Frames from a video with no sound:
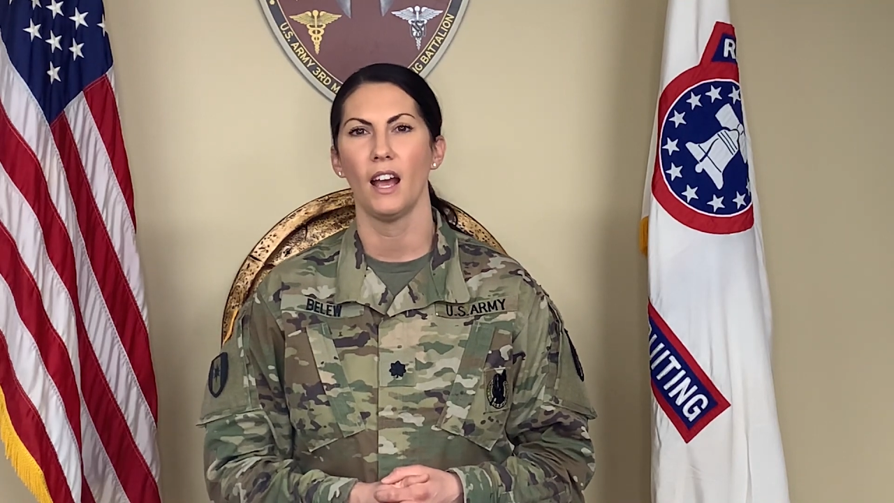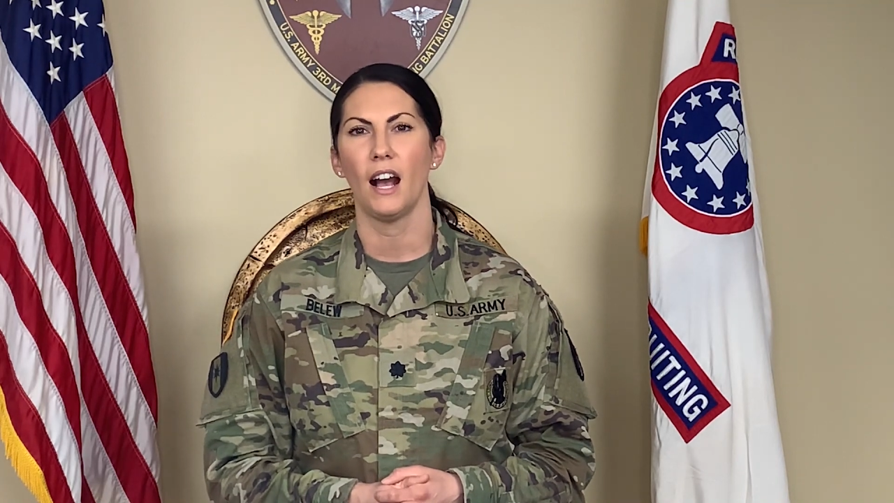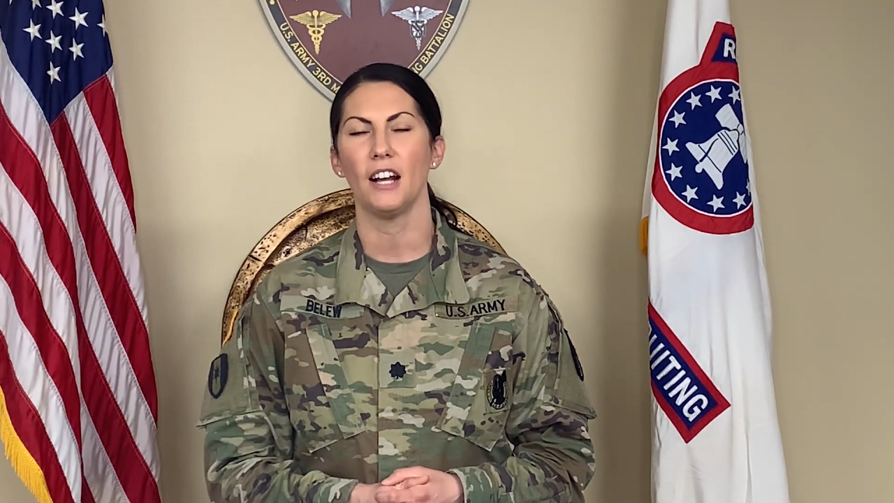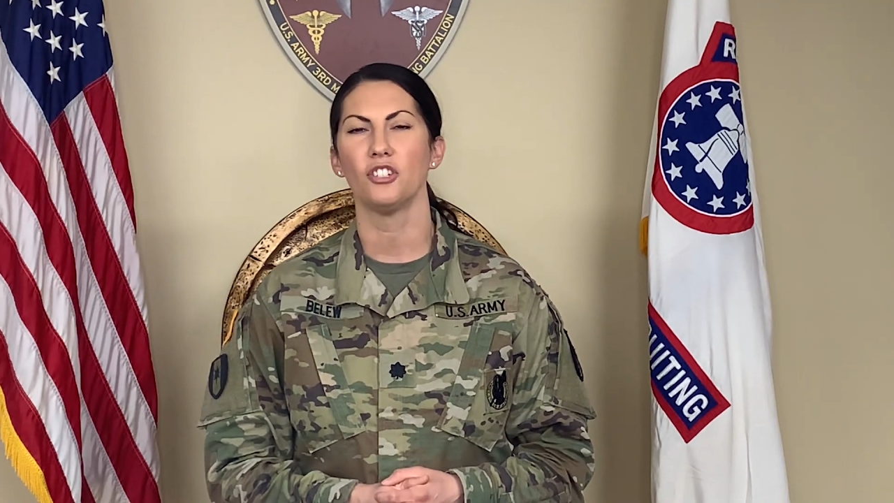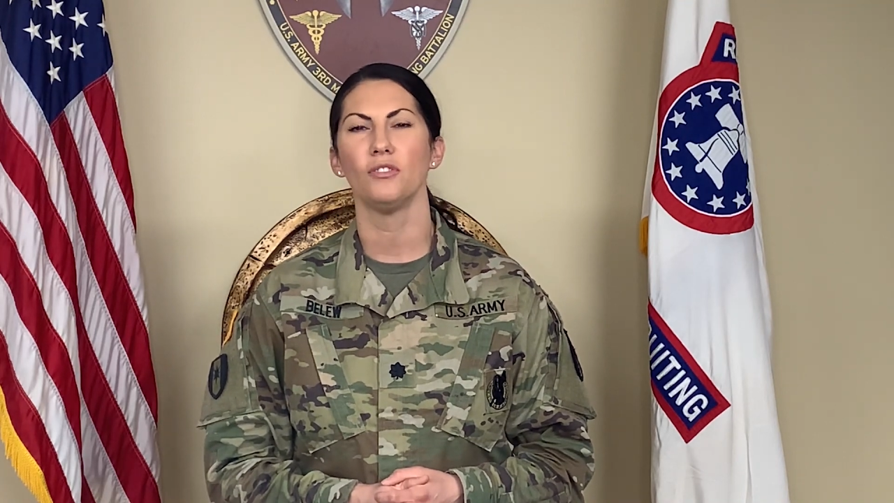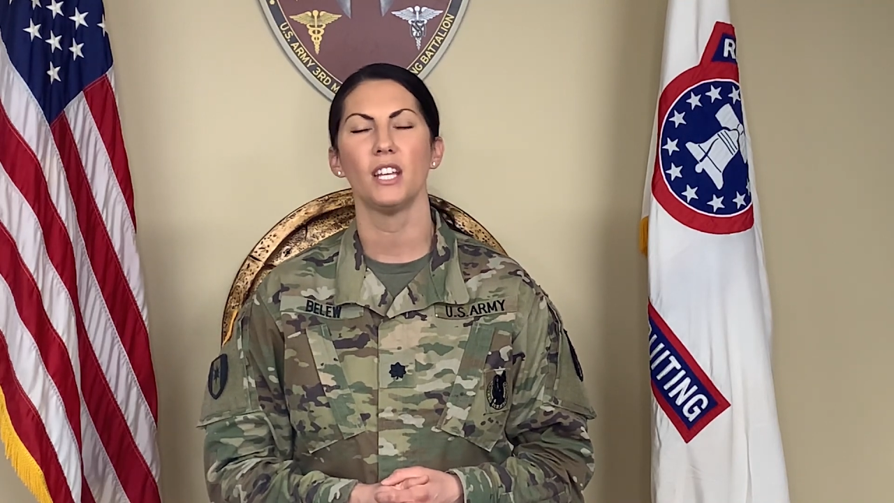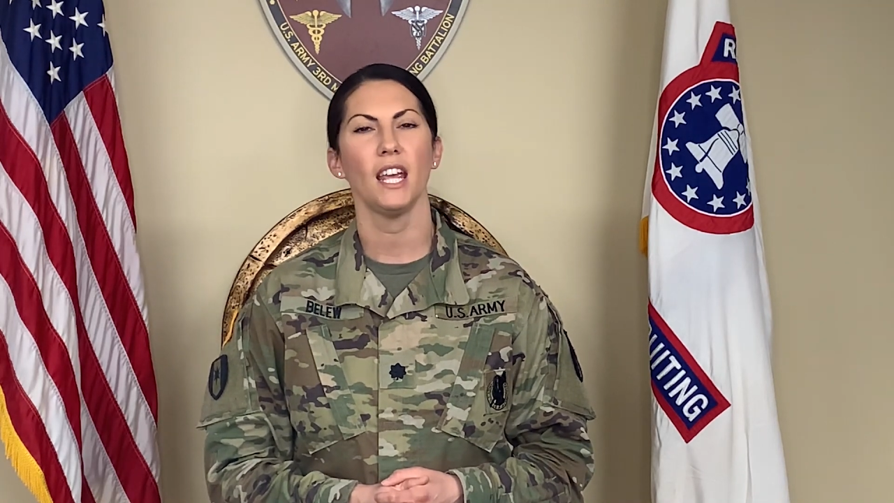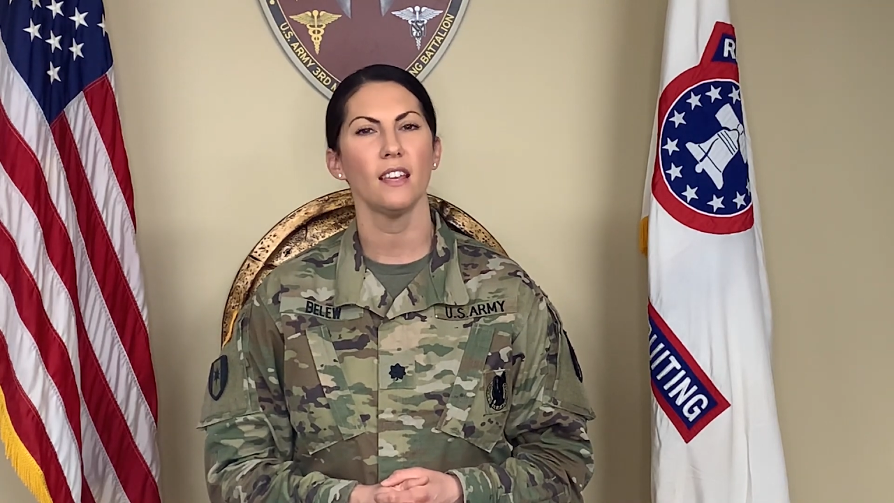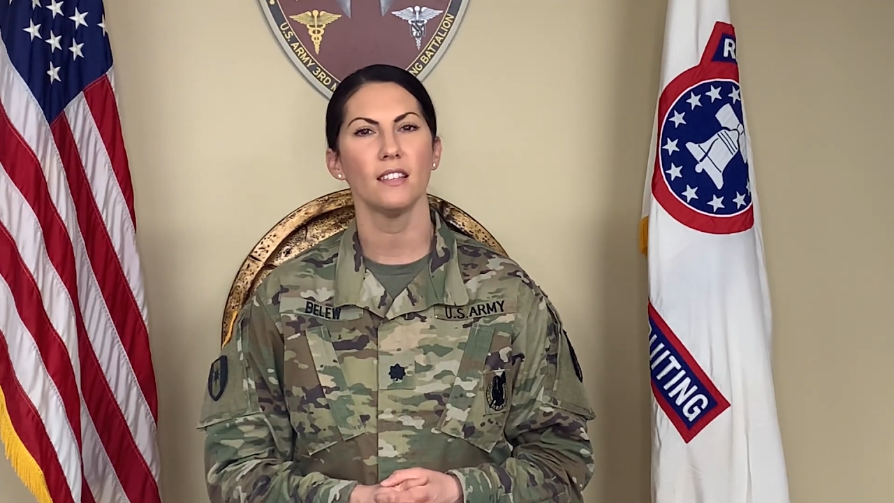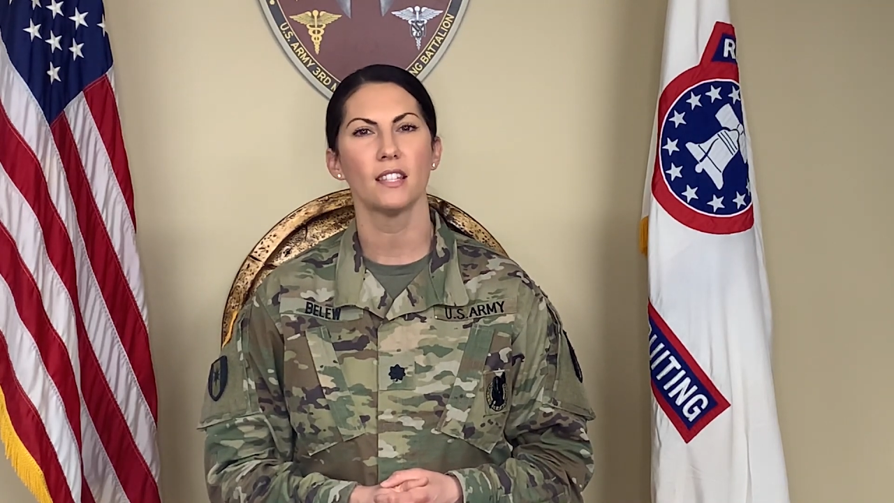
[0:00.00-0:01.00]
As you
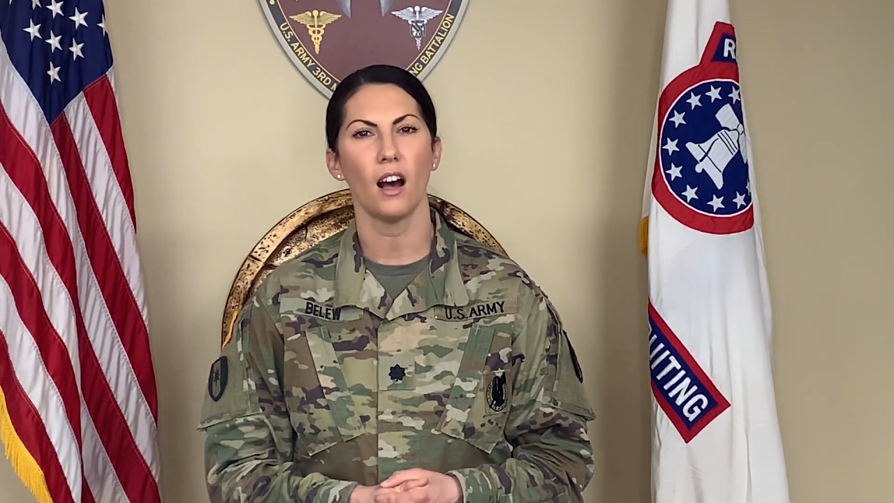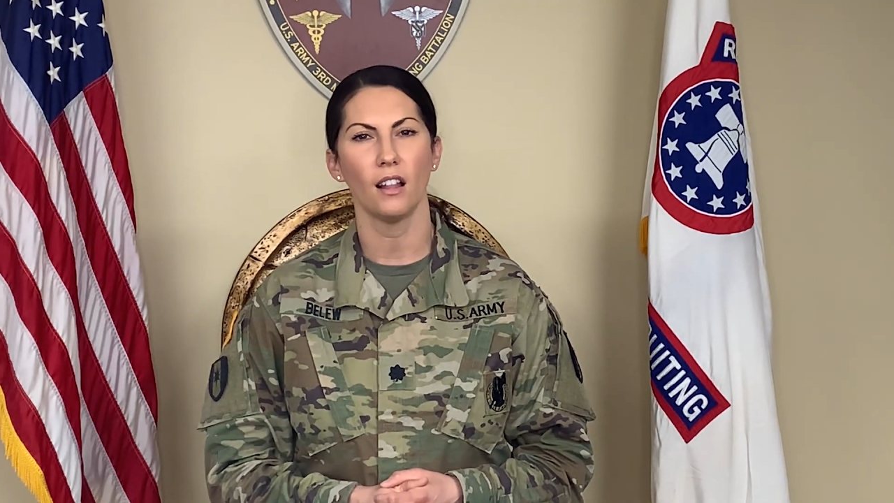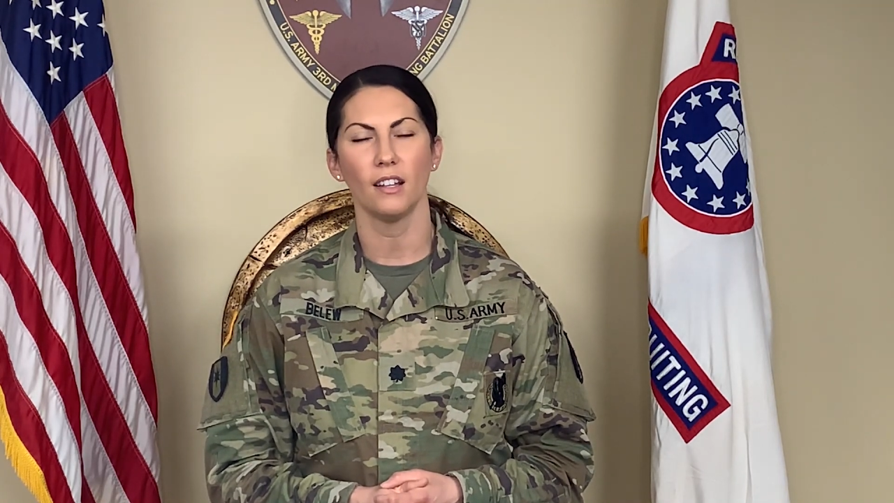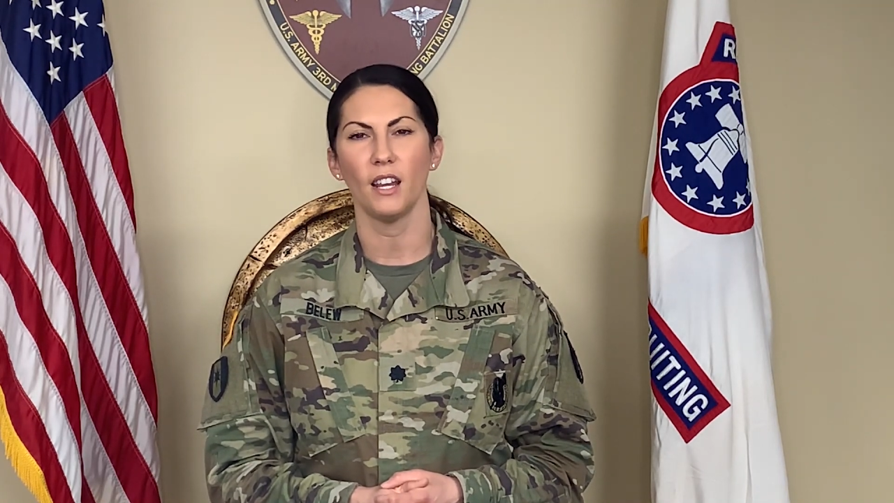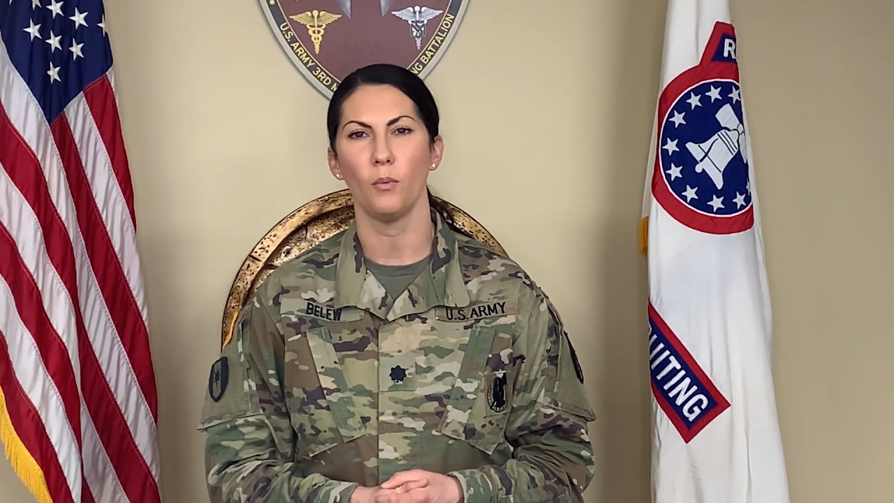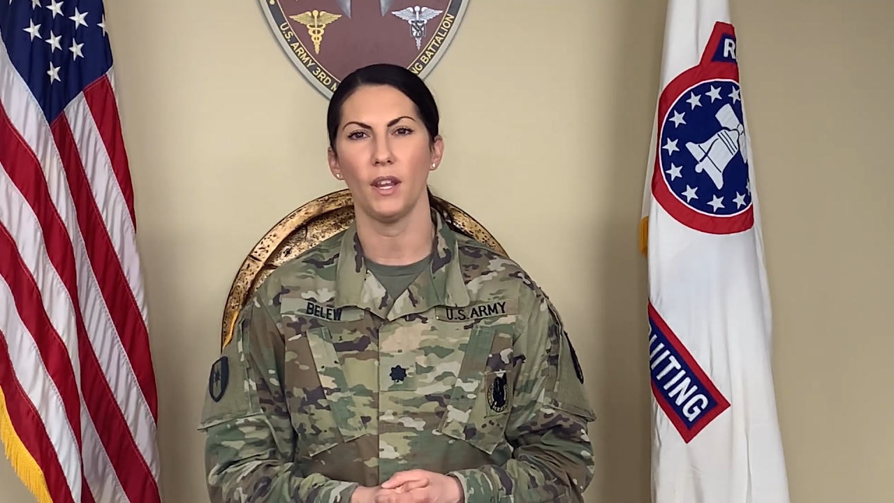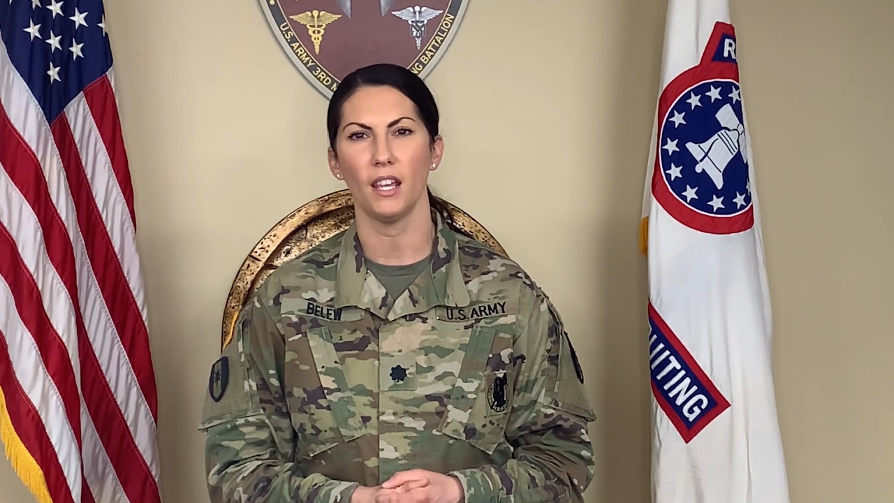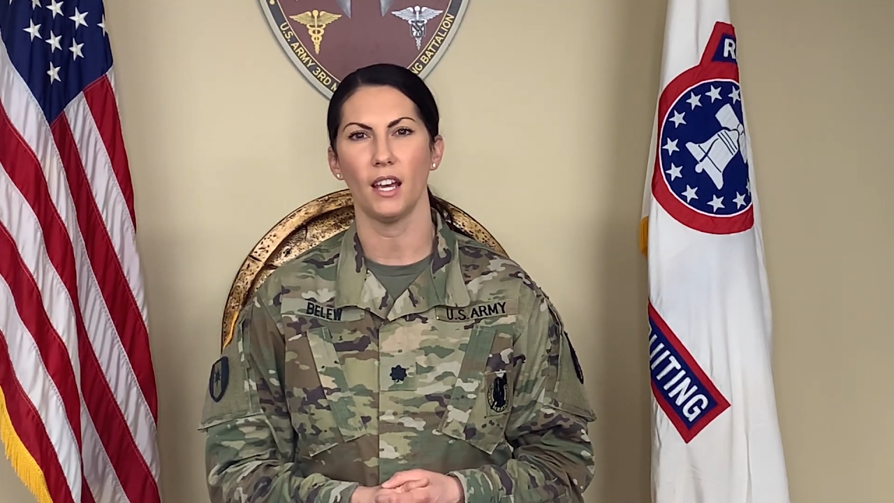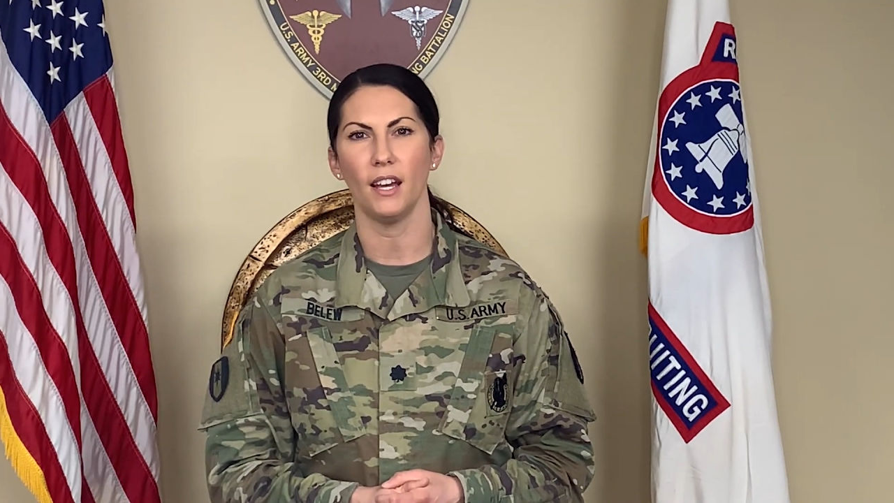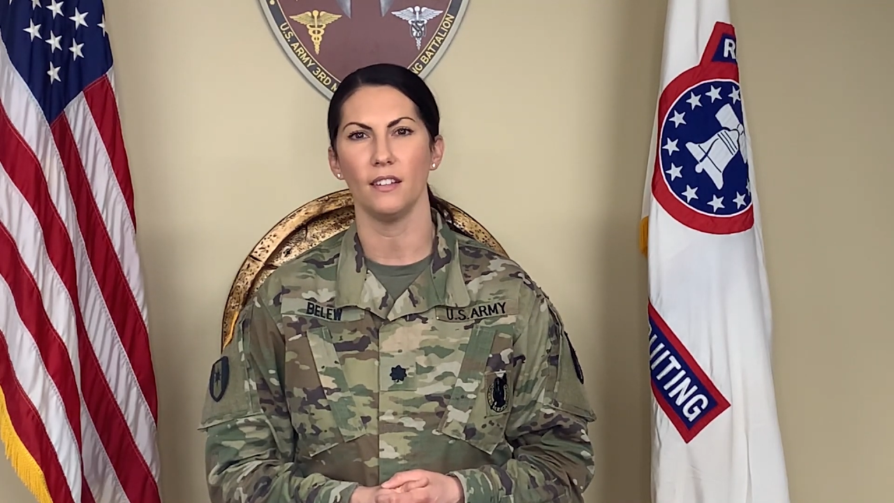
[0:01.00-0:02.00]
take this holiday
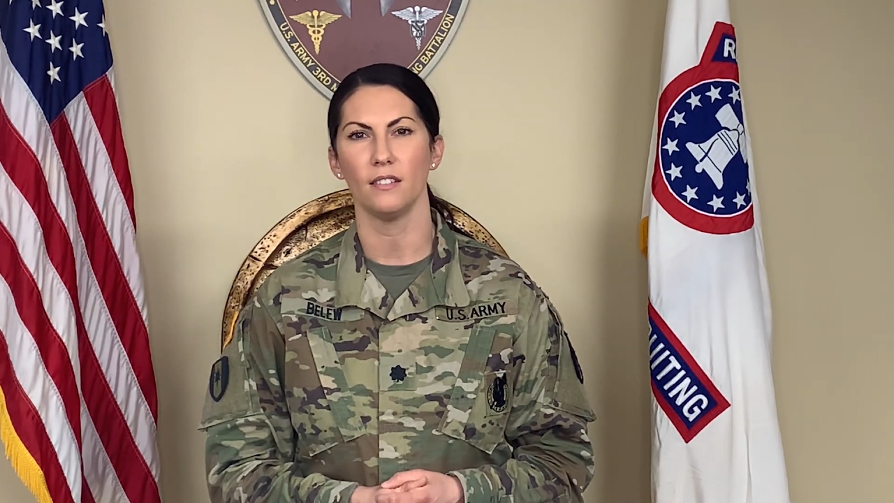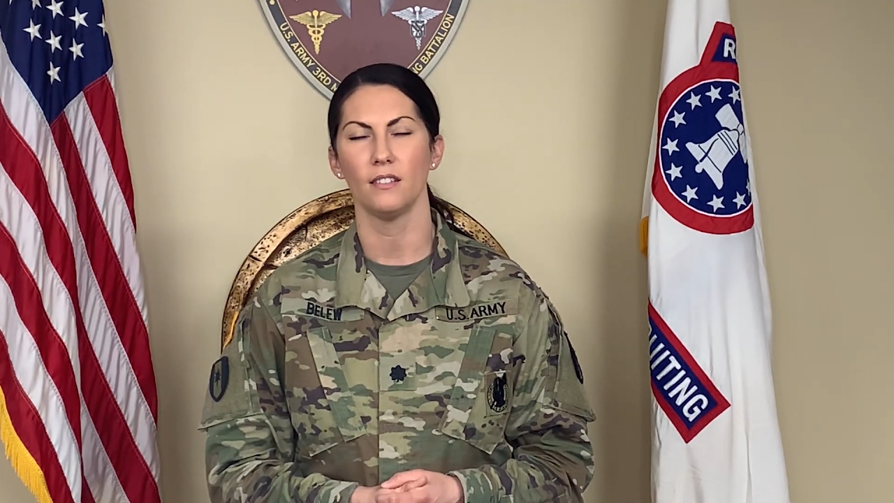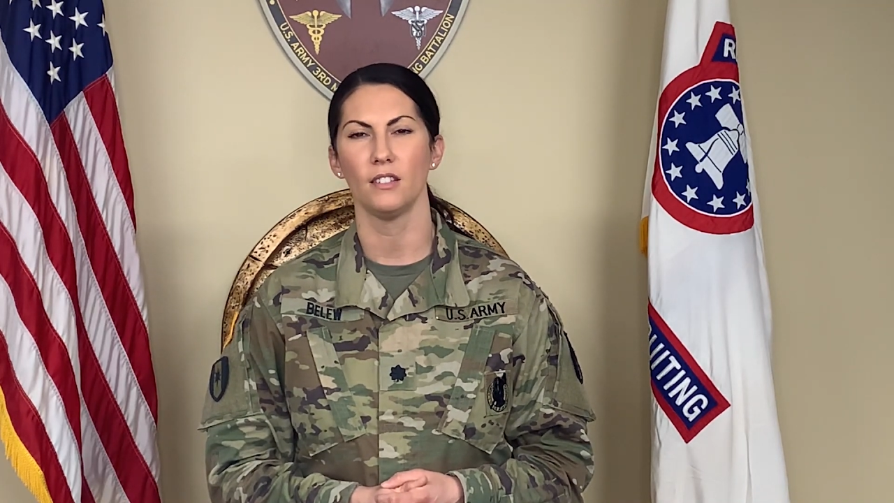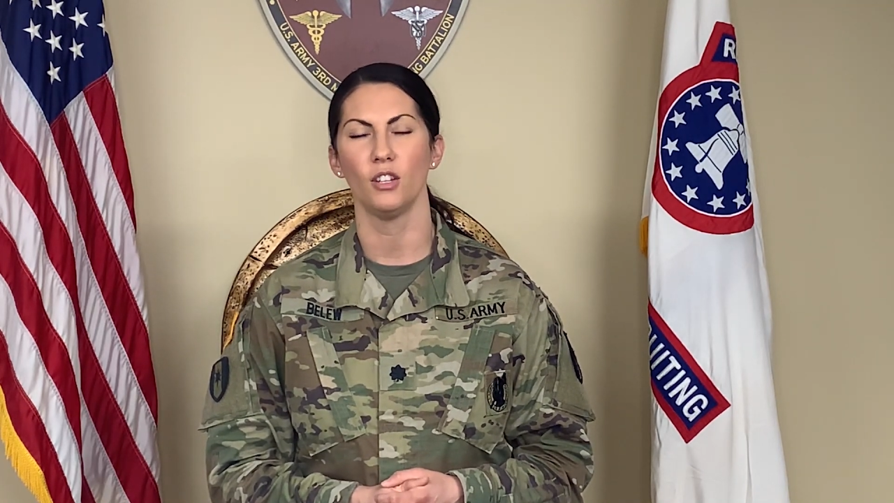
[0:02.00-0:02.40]
weekend